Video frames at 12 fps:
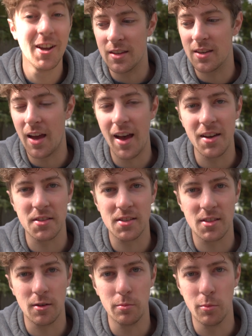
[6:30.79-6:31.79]
He has
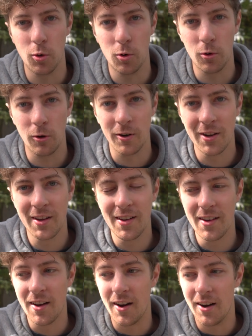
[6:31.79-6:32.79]
some more
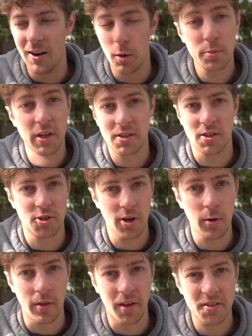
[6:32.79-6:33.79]
updates to
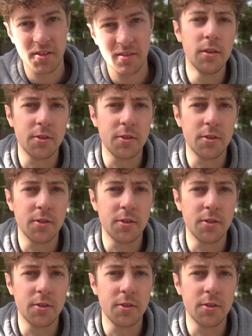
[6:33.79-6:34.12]
share with us.